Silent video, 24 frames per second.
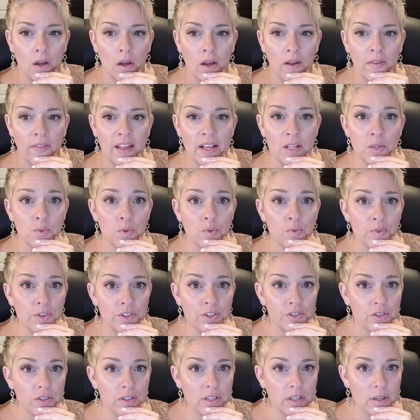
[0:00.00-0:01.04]
And that's when
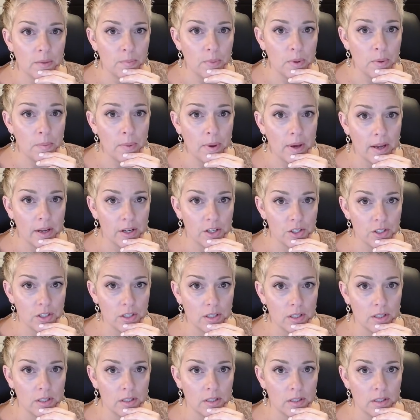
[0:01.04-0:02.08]
Richard said, Be
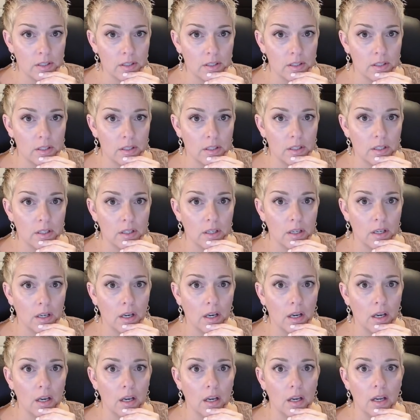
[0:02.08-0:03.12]
patient.
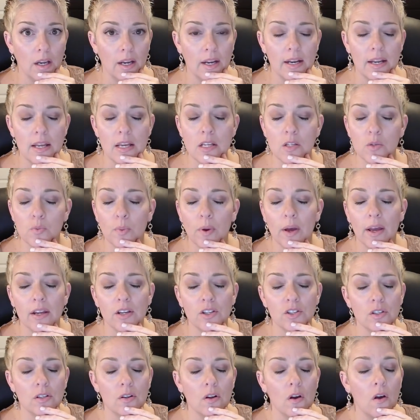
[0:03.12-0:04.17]
And he's
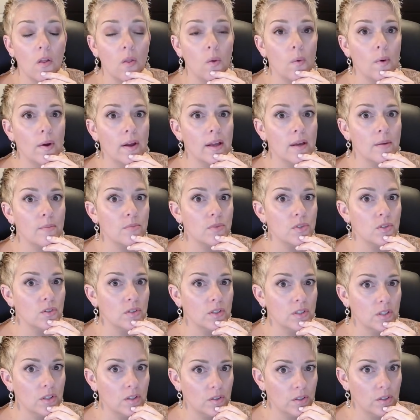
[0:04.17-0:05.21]
patient all the way up until
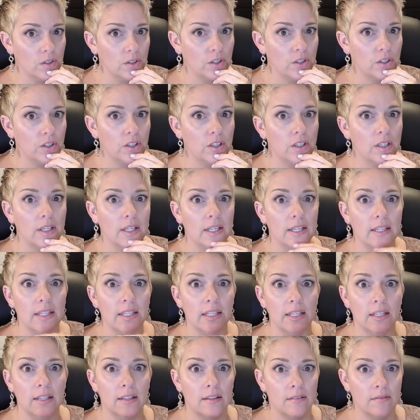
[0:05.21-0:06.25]
adulthood. And
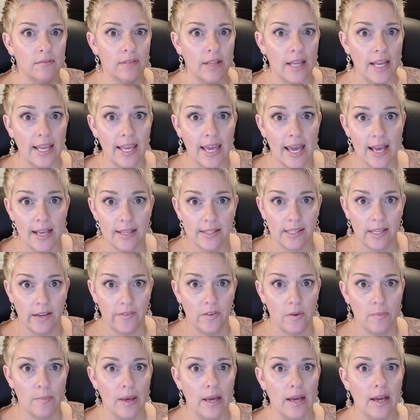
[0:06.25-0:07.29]
then they gas
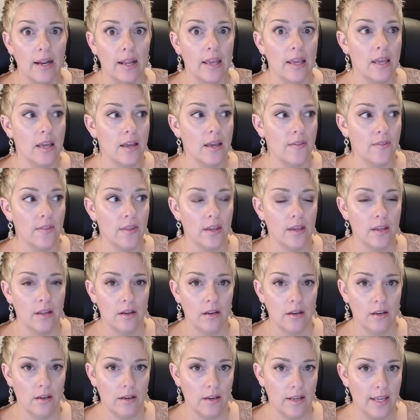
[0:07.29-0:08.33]
everybody. And
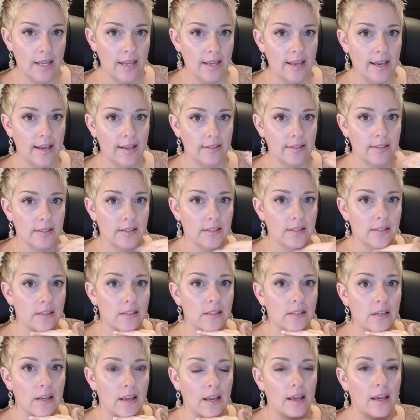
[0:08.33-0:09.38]
then he gasses
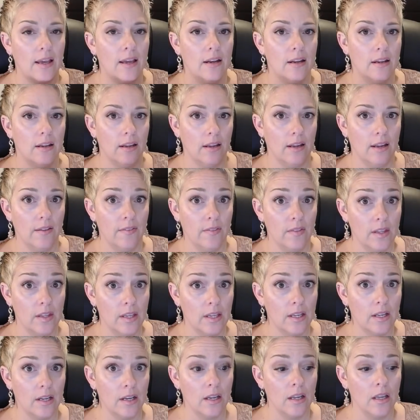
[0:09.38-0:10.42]
his dad. And
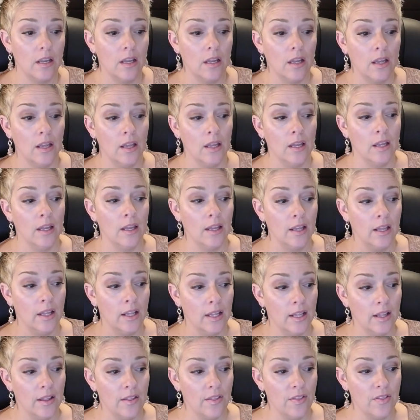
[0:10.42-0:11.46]
then
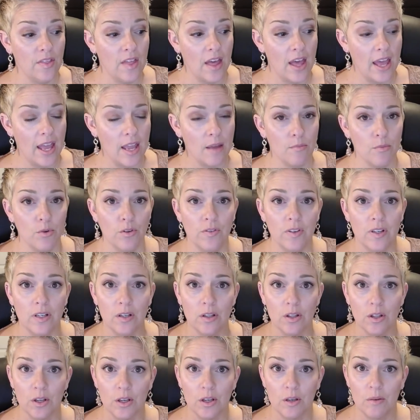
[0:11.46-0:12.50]
they move into
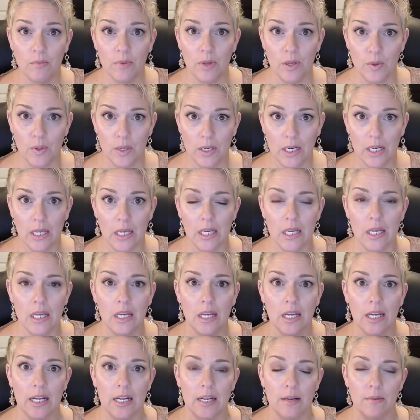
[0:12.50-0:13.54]
the community
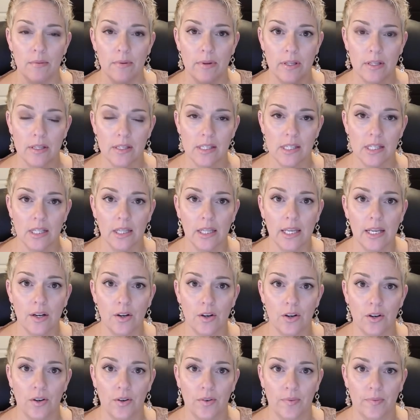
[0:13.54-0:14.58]
and Ben's the
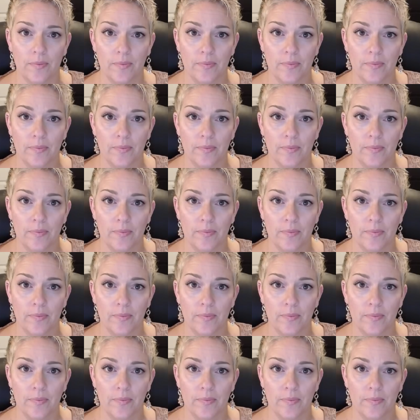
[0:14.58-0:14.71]
leader.